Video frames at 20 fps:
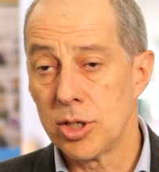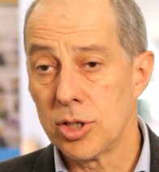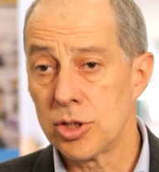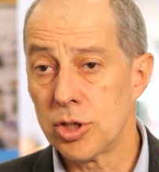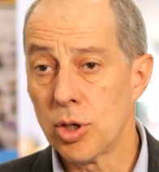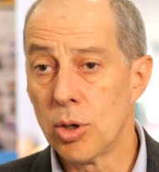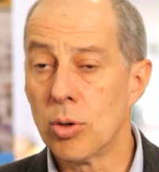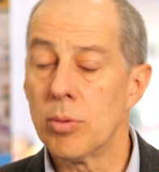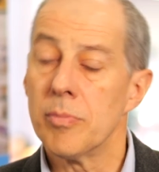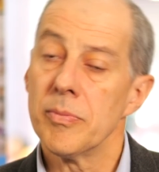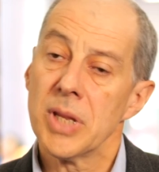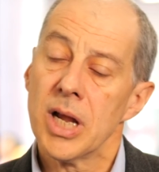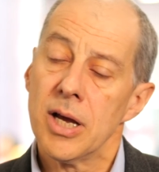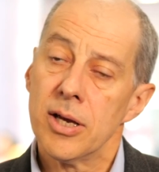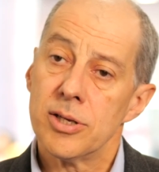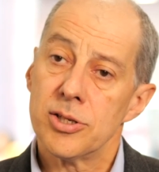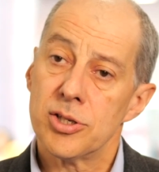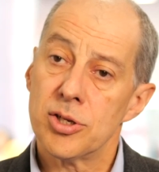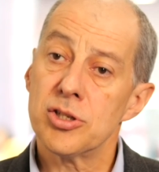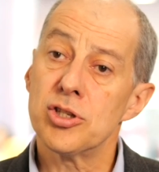So
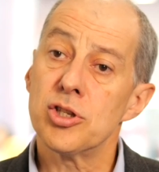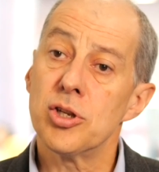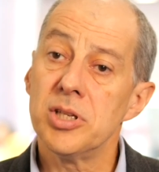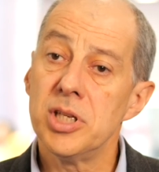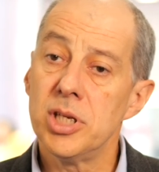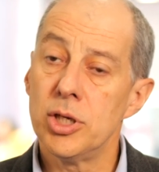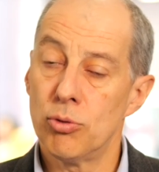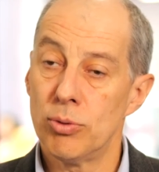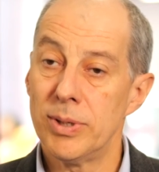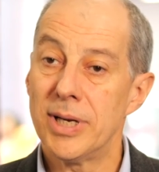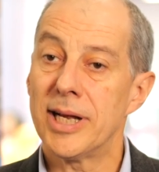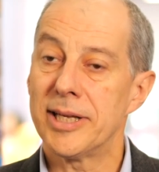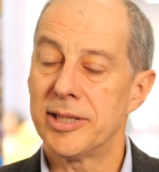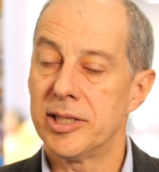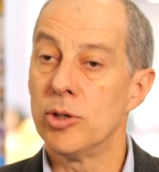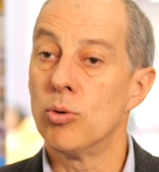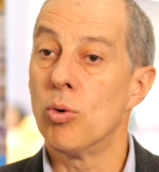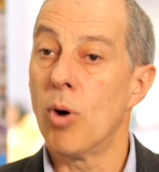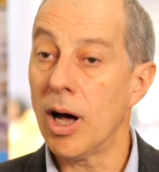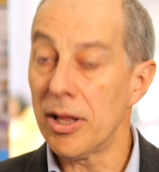the study
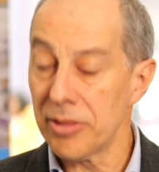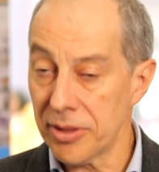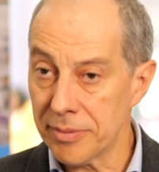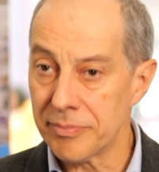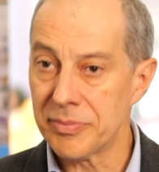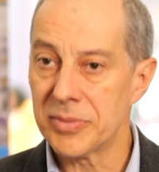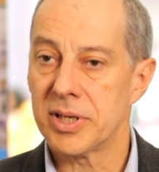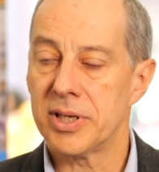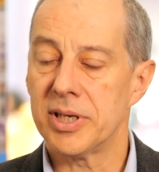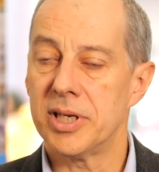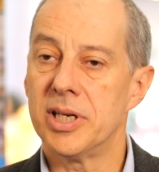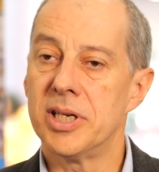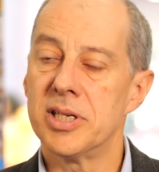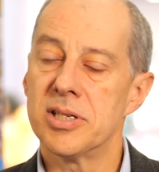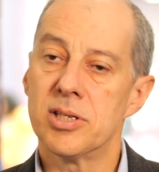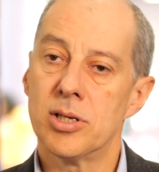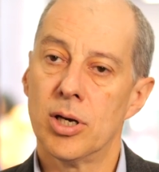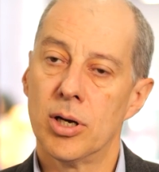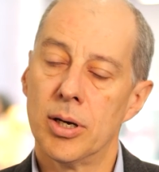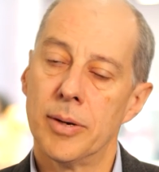REALITY one
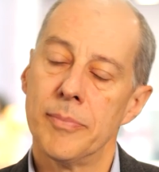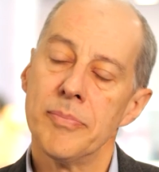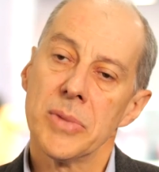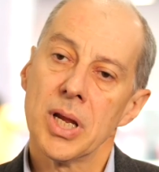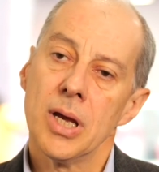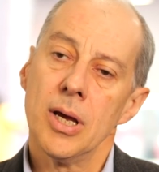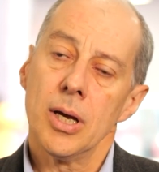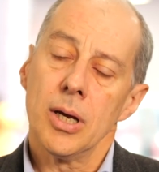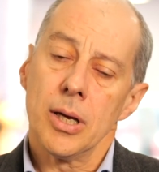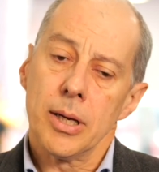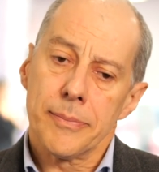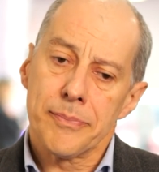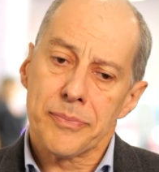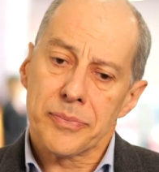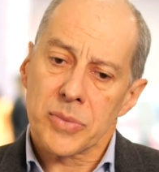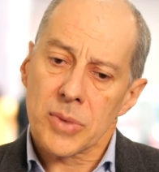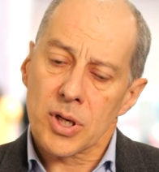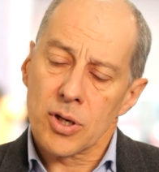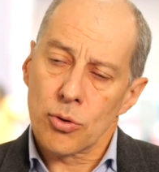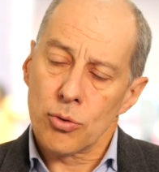is a
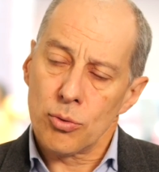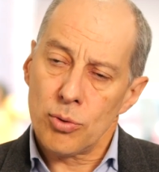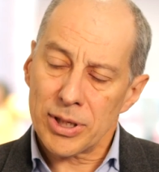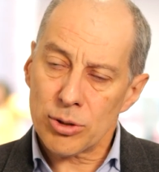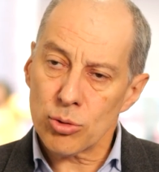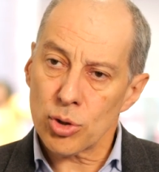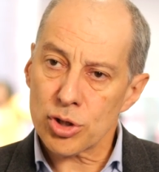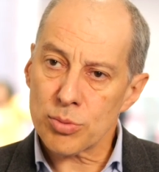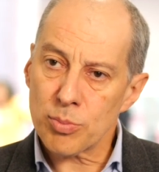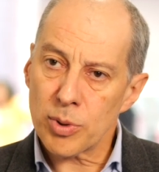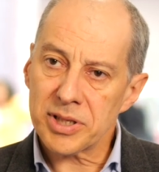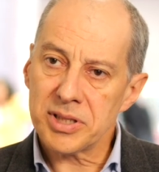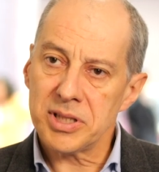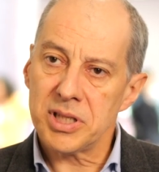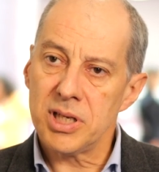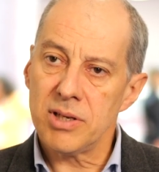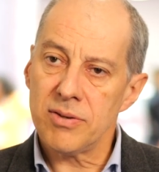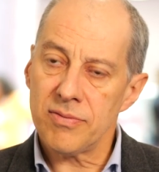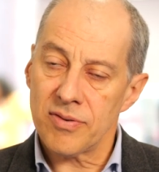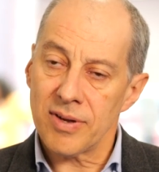
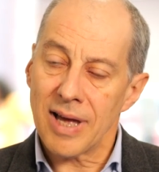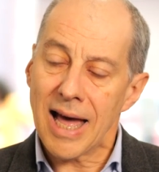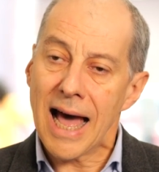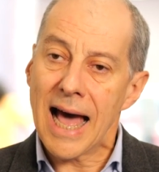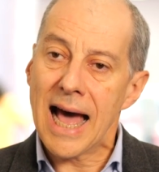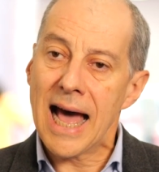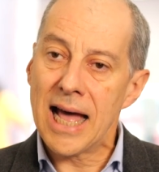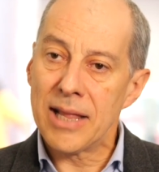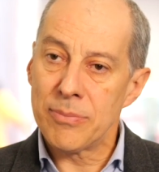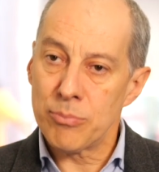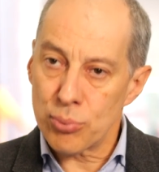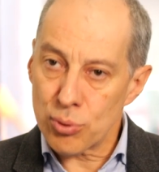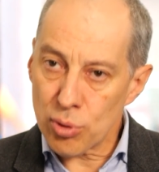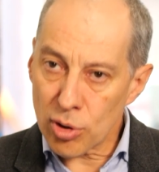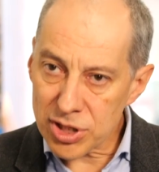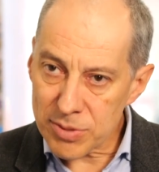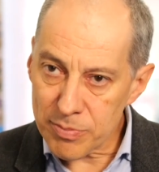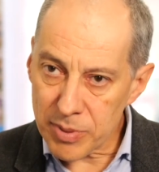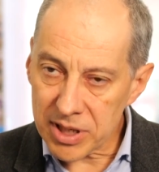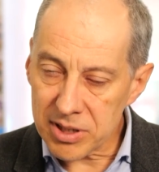retrospective and
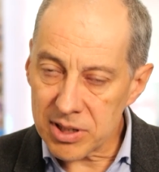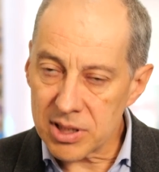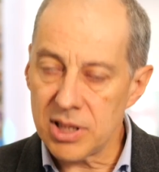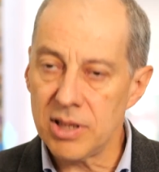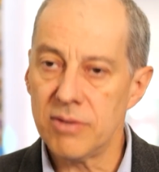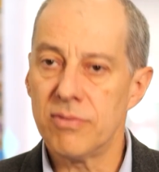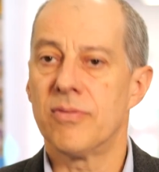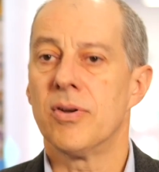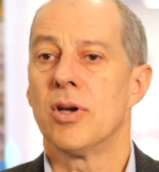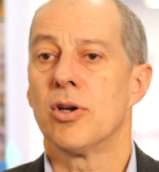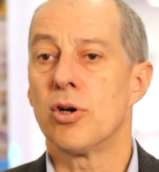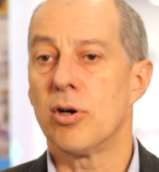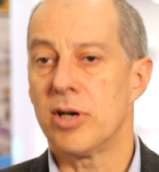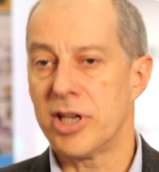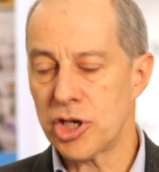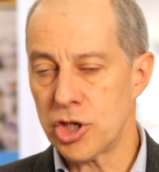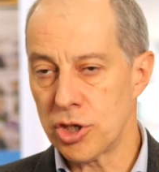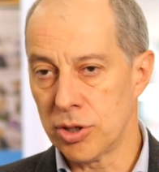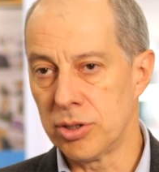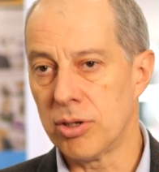prospective
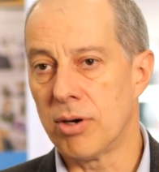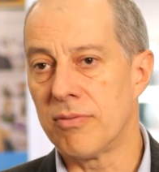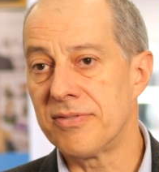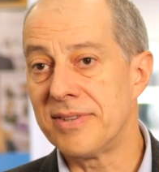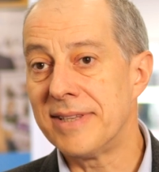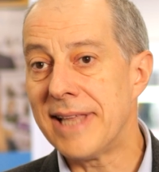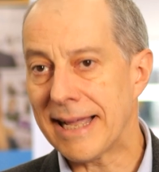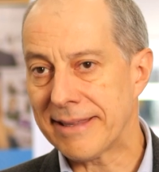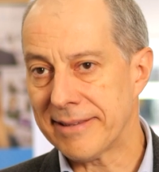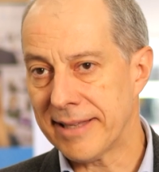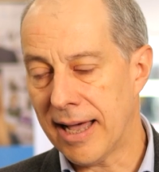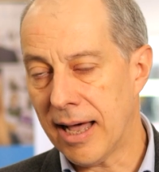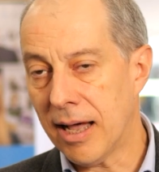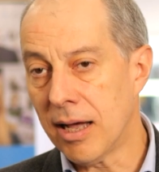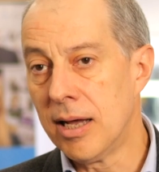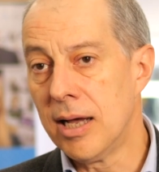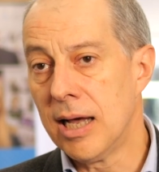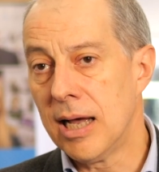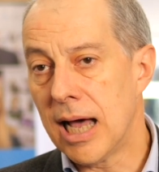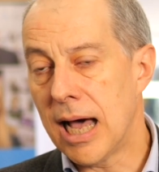collection of data
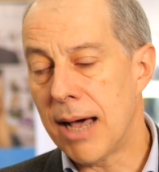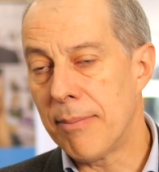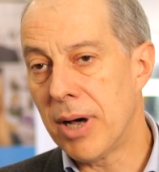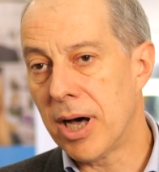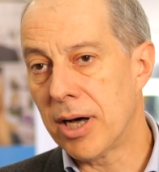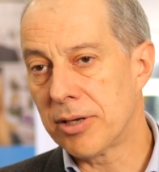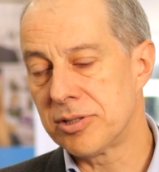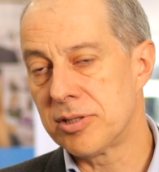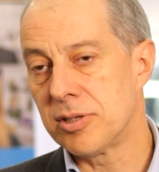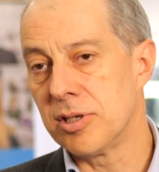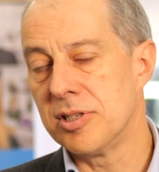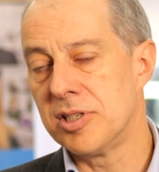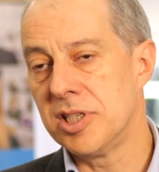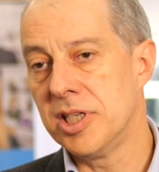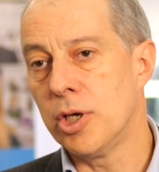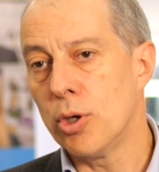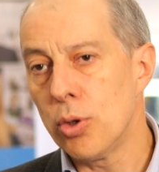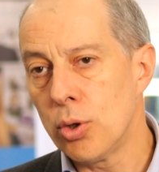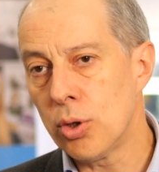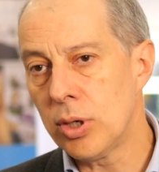about
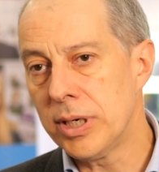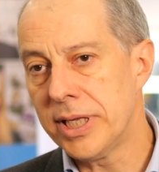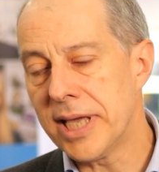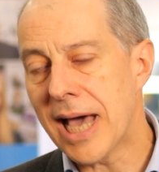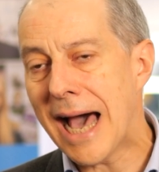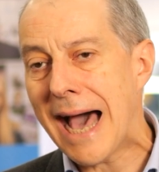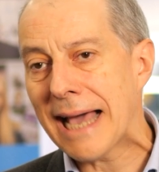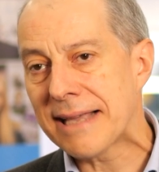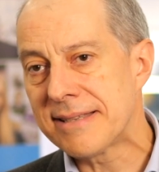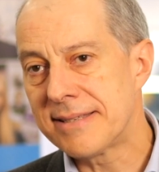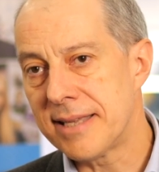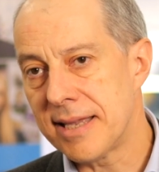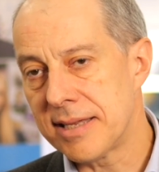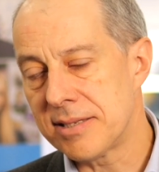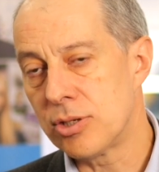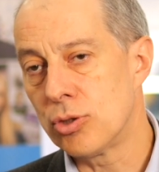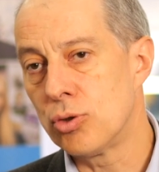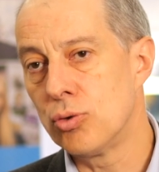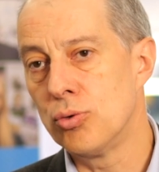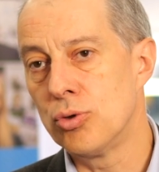the early
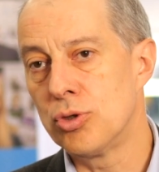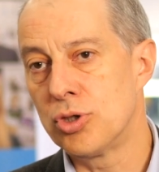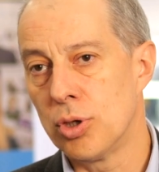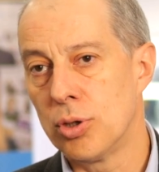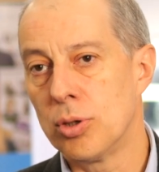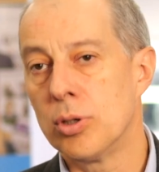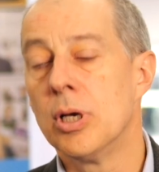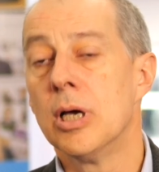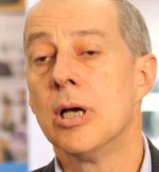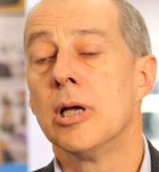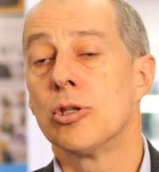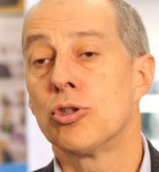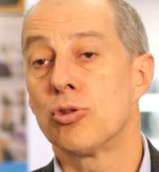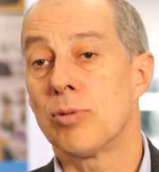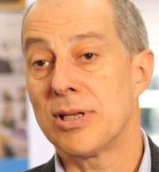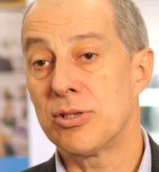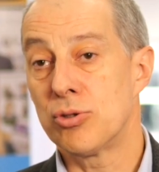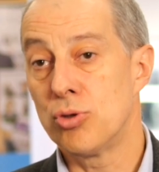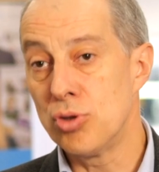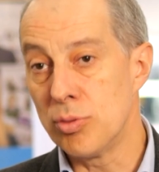access to the
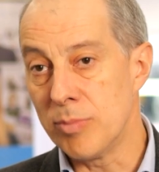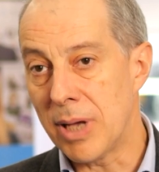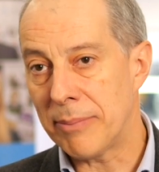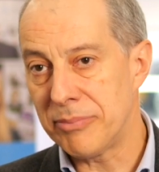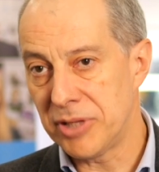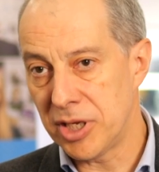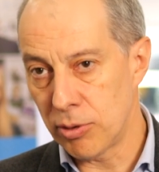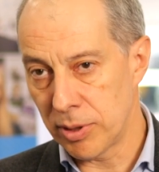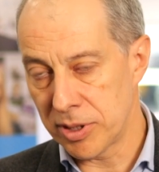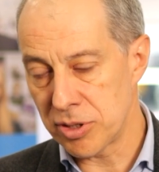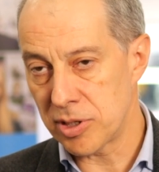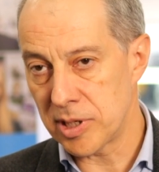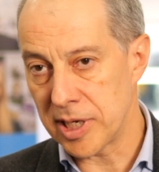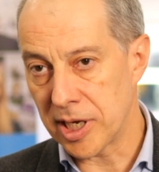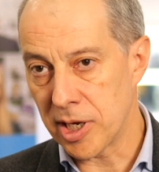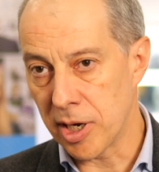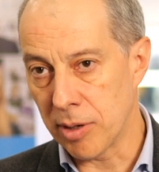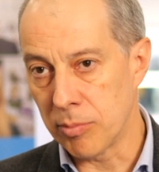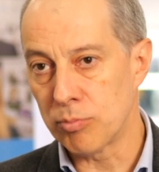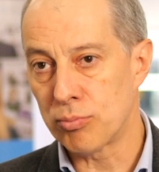Trastuzumab
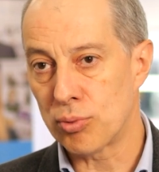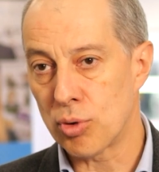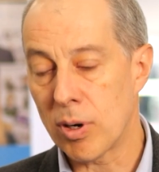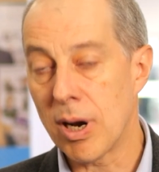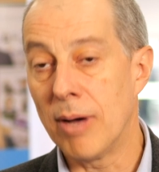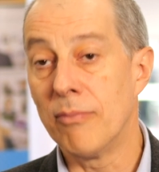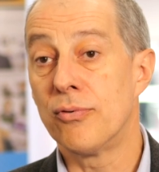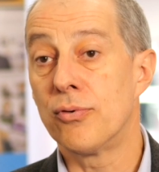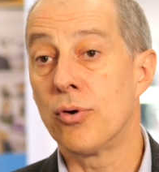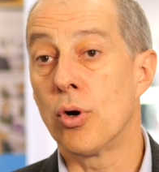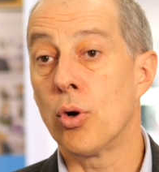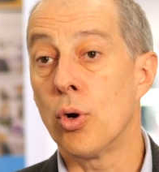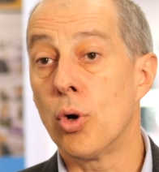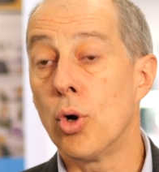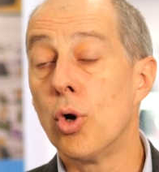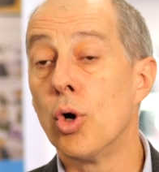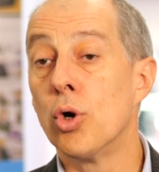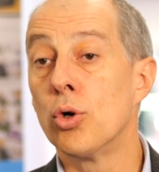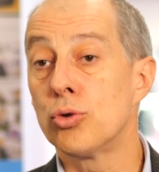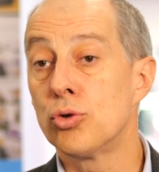Deruxtecan program for
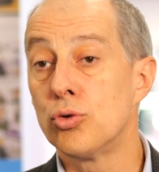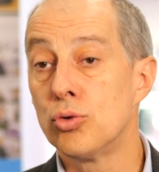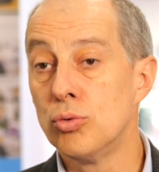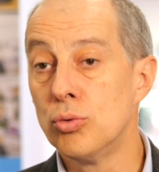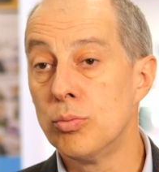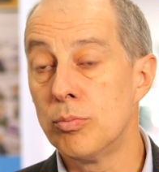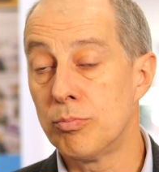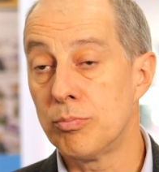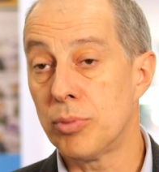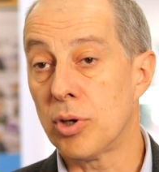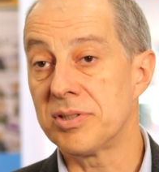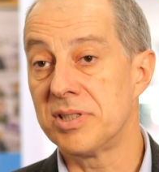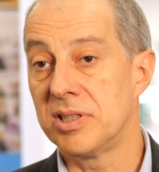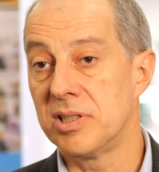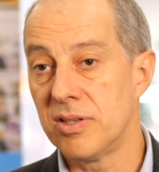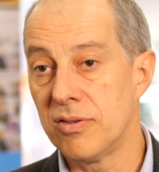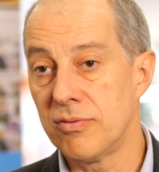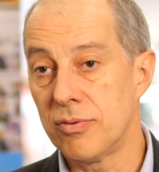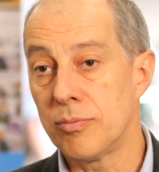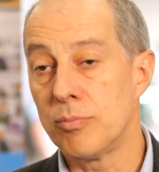H E R two
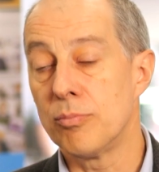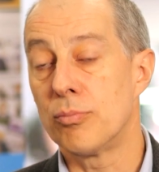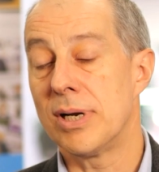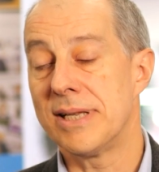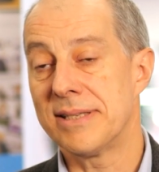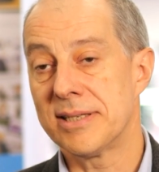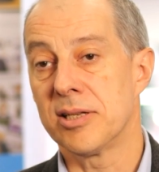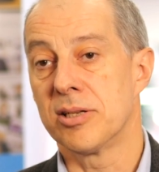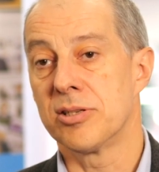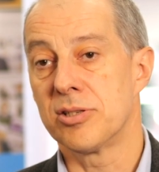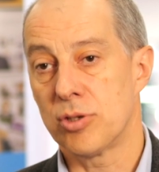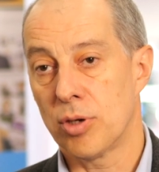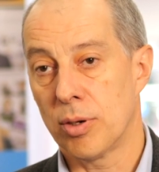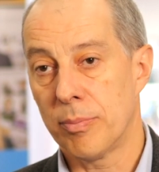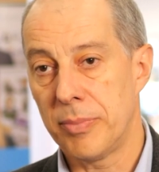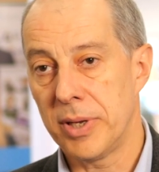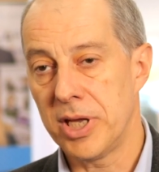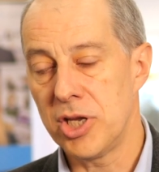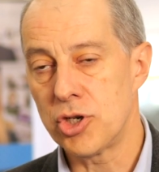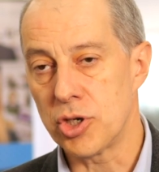positive breast cancer
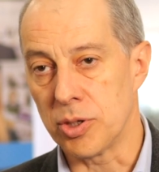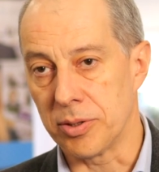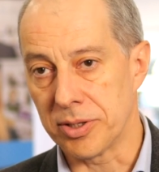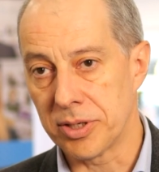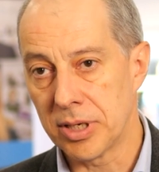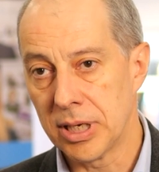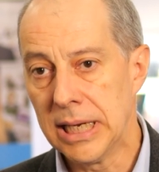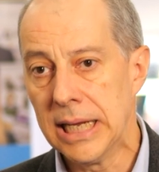patient.